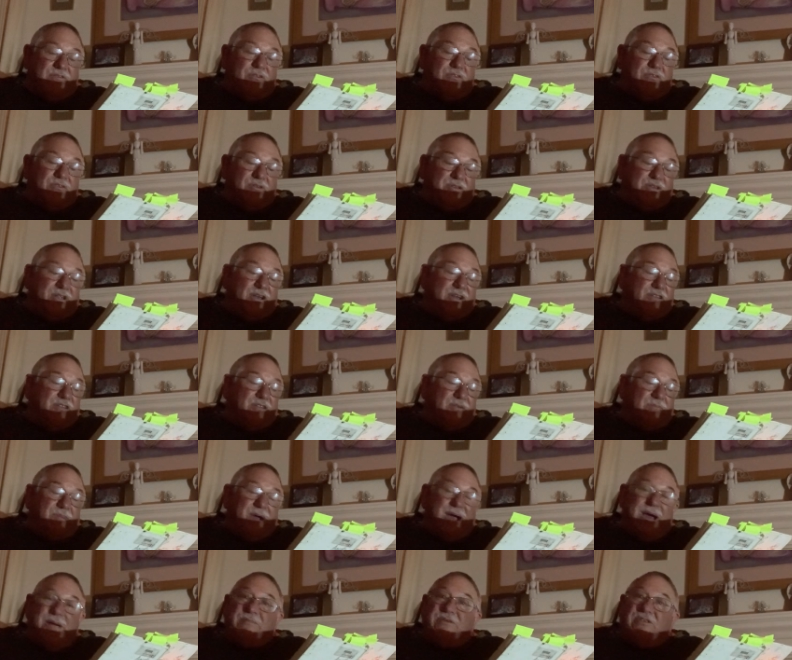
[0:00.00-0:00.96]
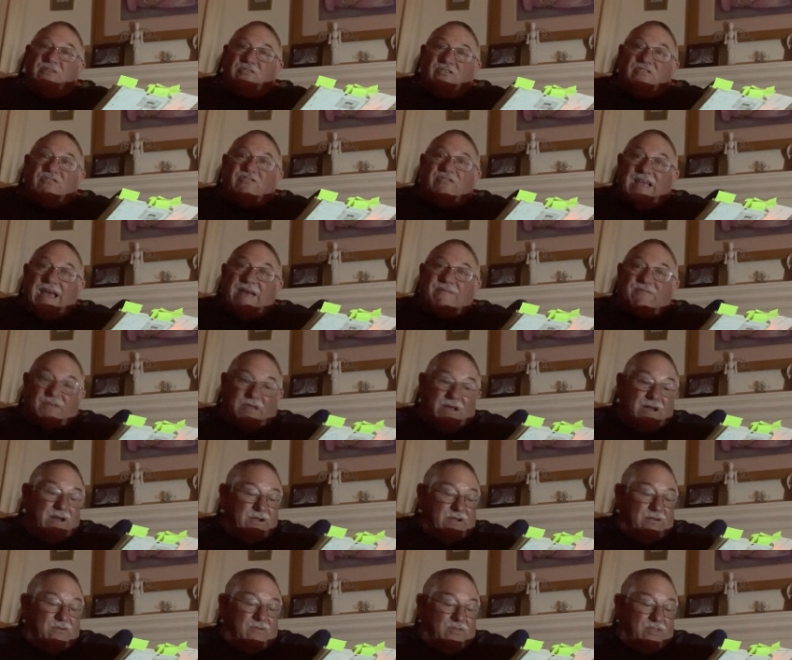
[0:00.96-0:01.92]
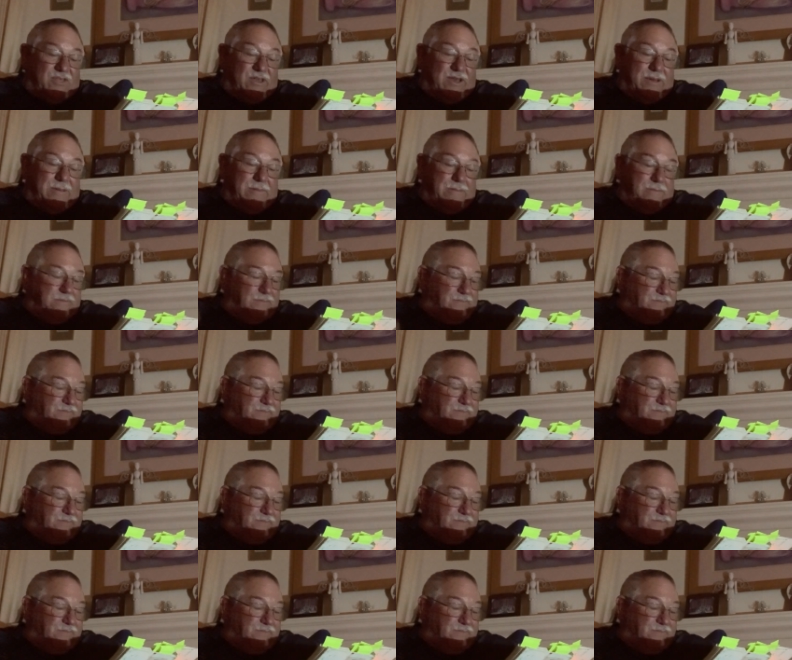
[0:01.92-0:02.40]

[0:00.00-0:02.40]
you couldn't hug your mama, you just have to hug her thumb.